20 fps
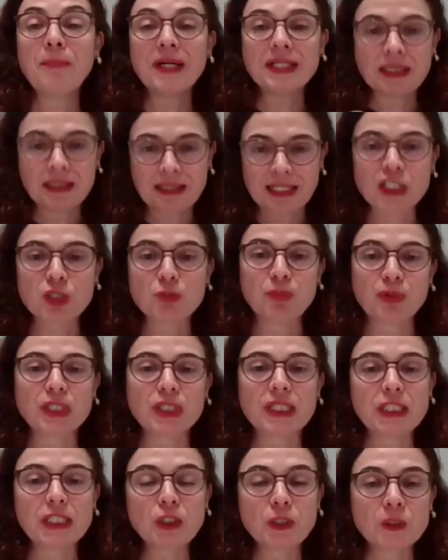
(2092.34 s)
but
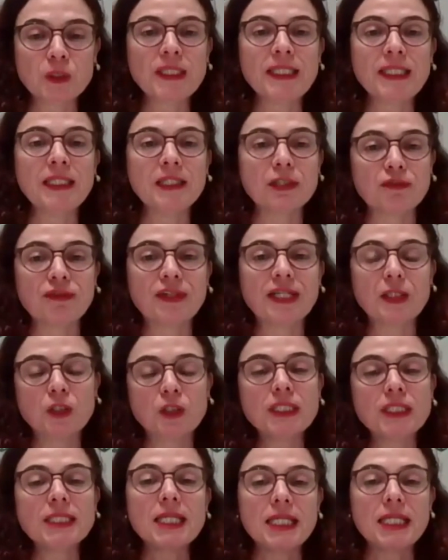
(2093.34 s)
transportation here of
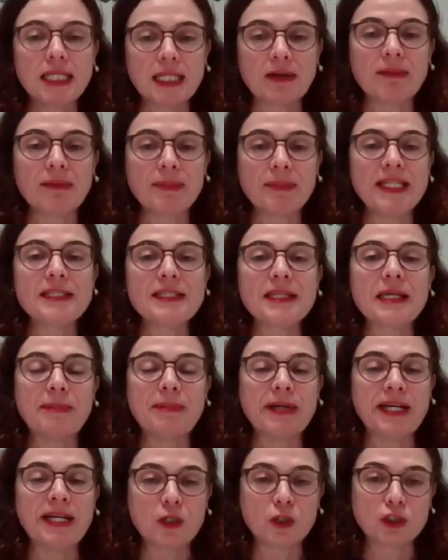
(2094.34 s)
hydrogen remains
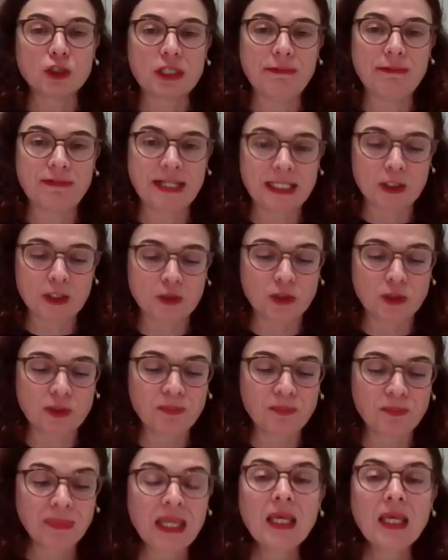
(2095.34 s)
a very costly factor.